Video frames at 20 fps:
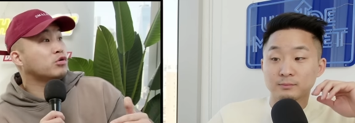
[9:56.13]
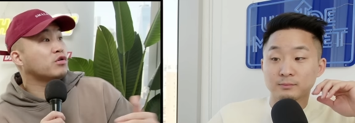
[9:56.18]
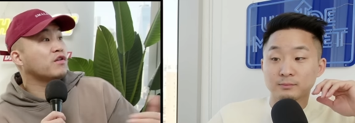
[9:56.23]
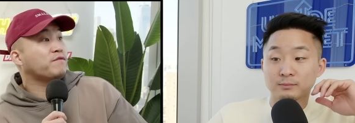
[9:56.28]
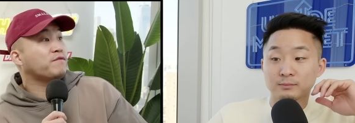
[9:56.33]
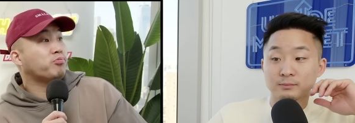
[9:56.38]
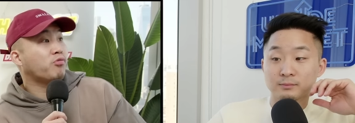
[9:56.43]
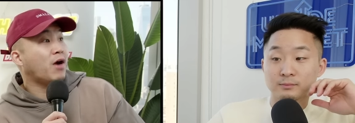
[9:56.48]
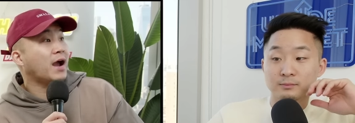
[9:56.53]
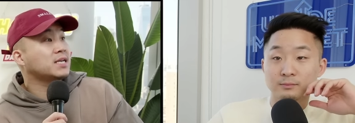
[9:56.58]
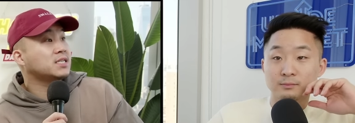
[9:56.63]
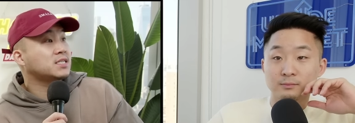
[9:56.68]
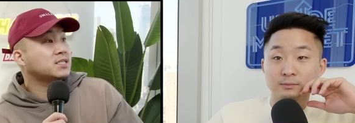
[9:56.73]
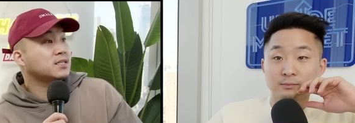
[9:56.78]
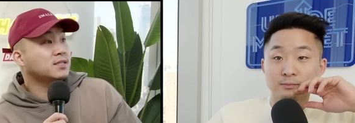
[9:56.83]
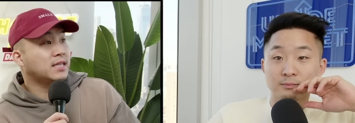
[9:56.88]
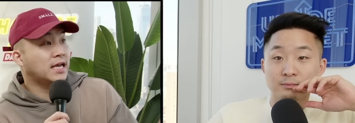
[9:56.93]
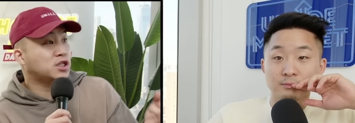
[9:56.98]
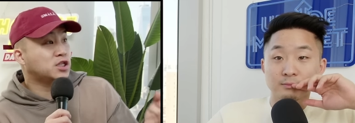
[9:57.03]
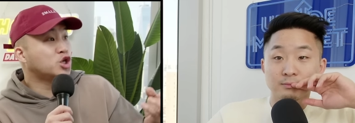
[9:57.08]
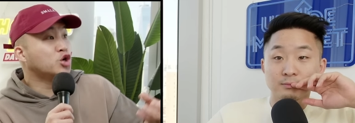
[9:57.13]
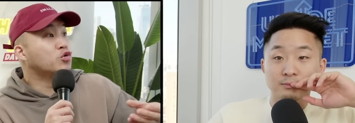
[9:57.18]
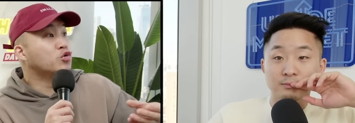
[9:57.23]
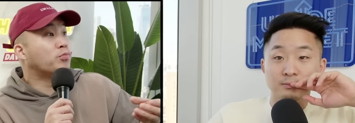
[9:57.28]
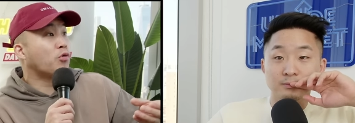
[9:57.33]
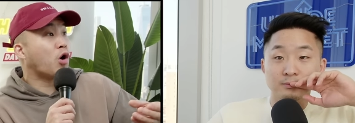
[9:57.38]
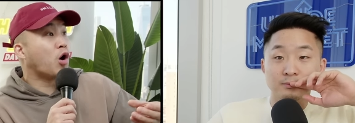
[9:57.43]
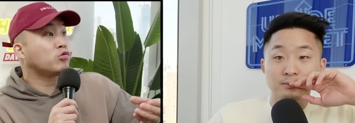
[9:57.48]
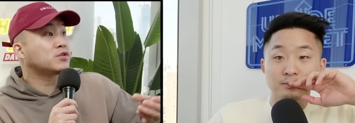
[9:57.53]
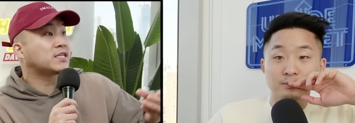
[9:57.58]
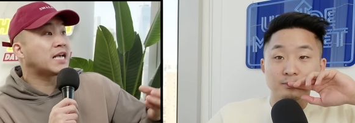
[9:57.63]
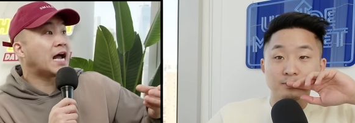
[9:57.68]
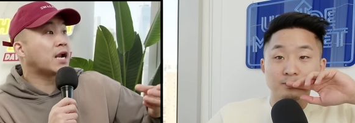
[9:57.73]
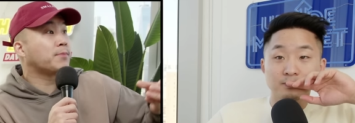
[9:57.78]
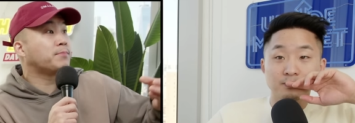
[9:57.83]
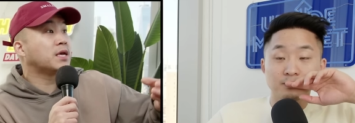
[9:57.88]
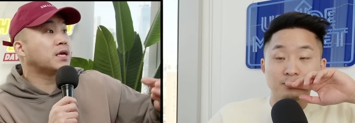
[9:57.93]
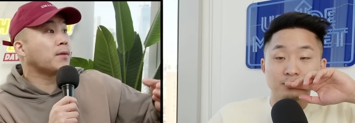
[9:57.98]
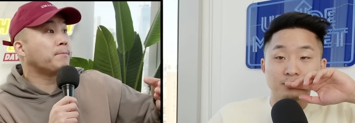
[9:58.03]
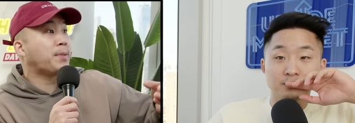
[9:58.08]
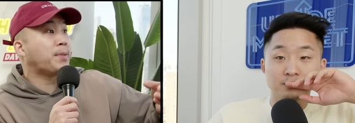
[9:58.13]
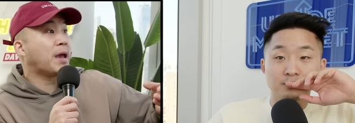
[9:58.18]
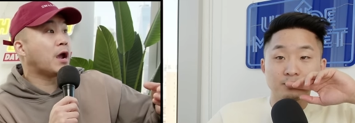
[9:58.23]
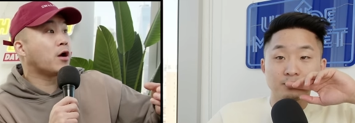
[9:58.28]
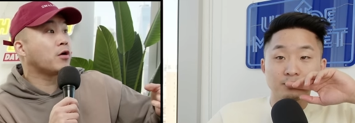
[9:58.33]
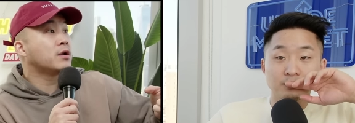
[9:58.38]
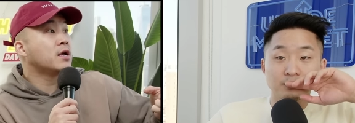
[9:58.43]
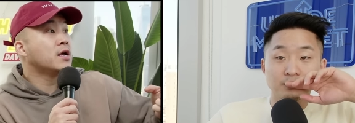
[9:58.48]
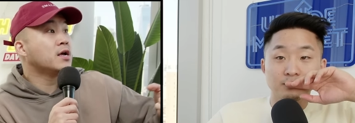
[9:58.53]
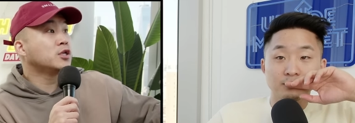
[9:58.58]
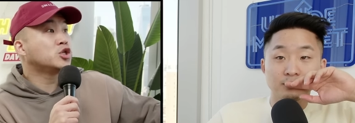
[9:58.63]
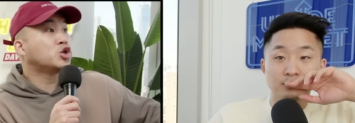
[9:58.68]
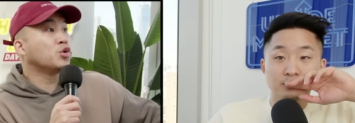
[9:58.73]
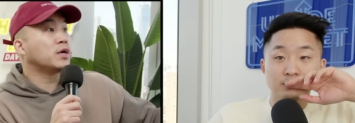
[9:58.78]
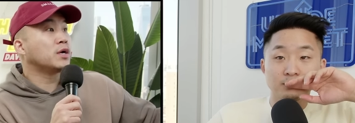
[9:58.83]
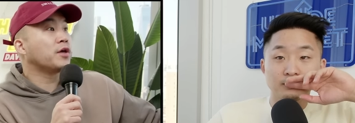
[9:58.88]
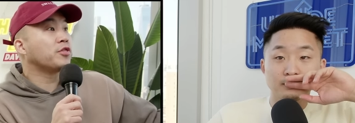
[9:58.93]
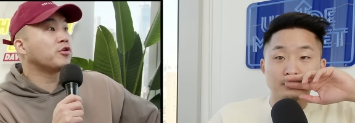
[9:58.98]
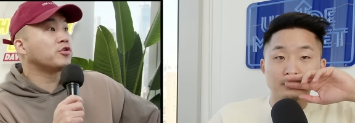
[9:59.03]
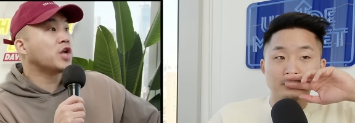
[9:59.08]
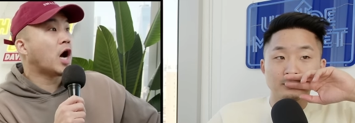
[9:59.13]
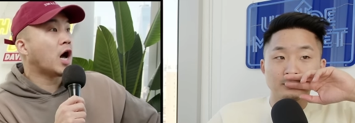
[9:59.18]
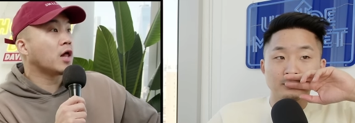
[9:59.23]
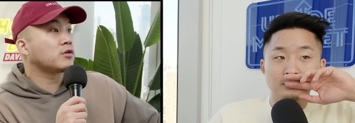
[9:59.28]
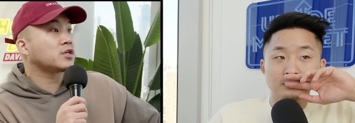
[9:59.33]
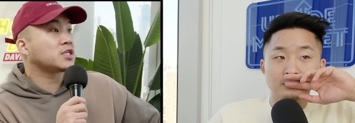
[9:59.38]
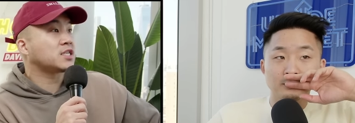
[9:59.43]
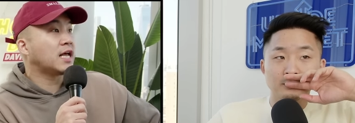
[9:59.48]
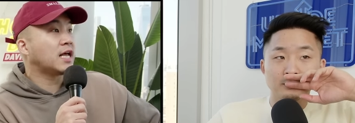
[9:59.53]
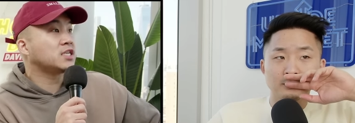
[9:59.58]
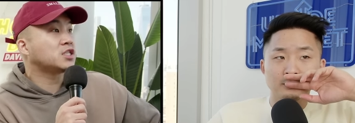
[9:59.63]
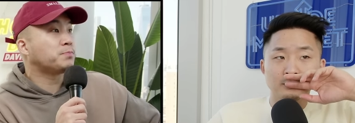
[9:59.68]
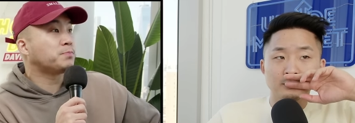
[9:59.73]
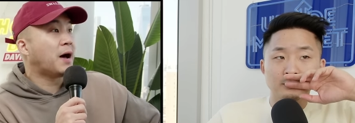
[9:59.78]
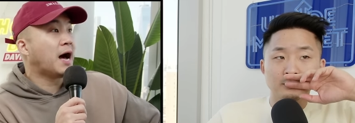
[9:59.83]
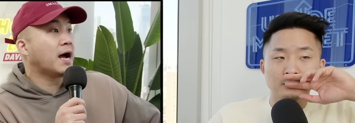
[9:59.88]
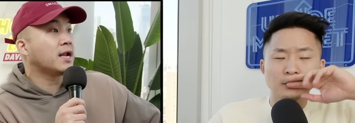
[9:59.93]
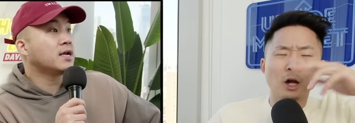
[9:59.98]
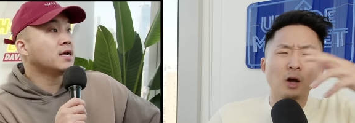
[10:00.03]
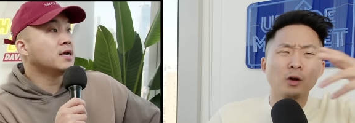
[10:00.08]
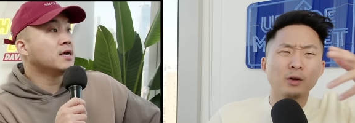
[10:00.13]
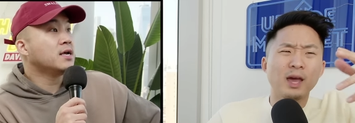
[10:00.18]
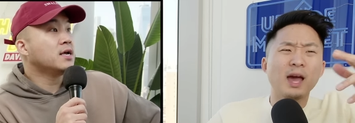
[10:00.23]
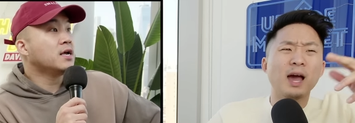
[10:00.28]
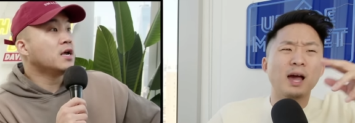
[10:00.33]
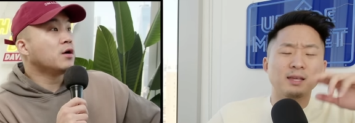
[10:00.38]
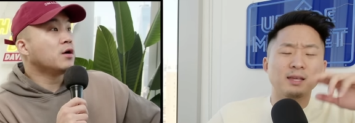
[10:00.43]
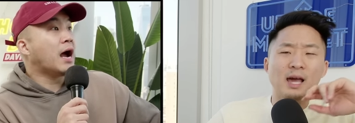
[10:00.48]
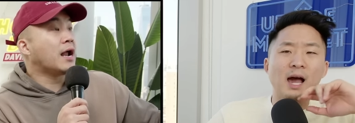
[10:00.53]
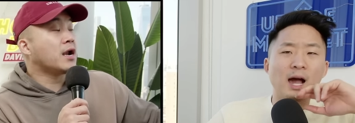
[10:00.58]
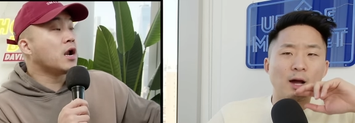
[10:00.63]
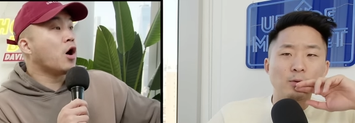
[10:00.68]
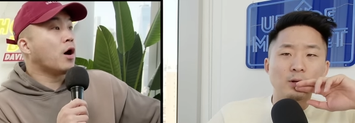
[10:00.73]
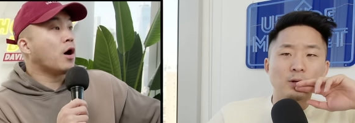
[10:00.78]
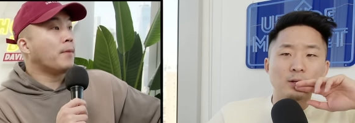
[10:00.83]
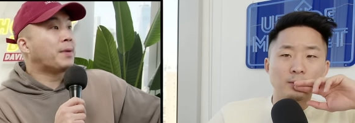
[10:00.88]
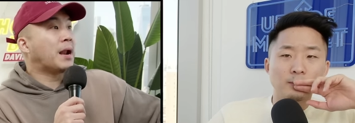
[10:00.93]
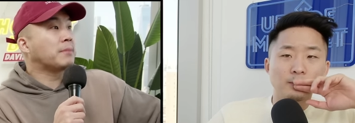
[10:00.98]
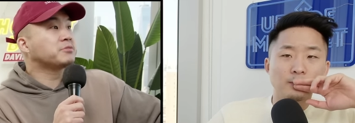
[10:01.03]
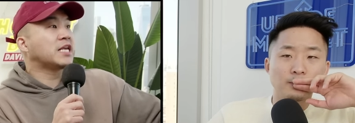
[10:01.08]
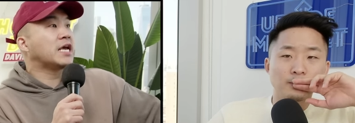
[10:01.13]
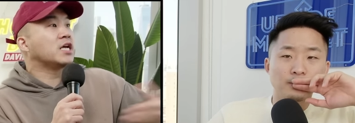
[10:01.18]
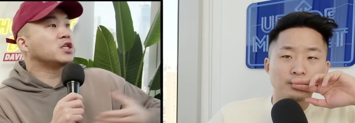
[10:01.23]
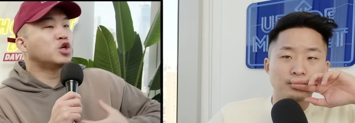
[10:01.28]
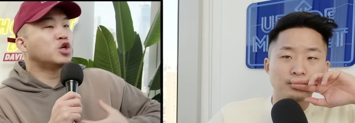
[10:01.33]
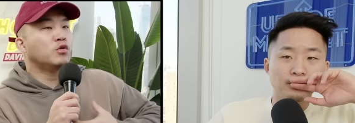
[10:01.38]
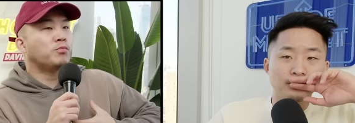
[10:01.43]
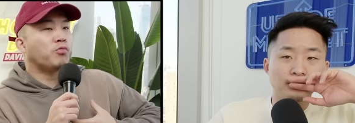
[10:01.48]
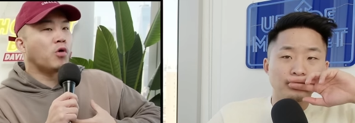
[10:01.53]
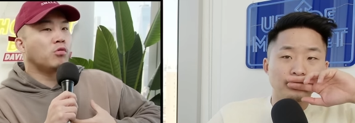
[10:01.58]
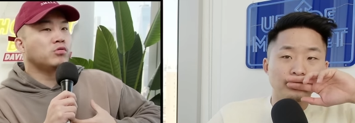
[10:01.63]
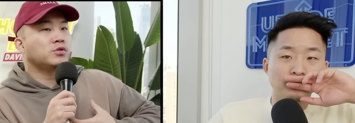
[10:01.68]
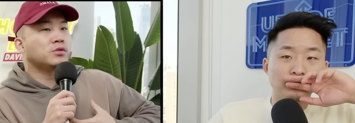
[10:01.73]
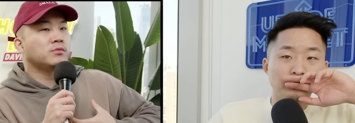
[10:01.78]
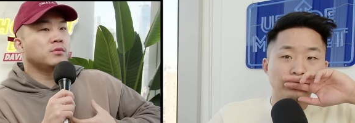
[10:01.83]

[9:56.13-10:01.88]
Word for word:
Speaker 1: of price. Like Two Bros got to be compared to another dollar slice spot. Oh, yeah, yeah. I know, I would, but I'm saying Two Bros,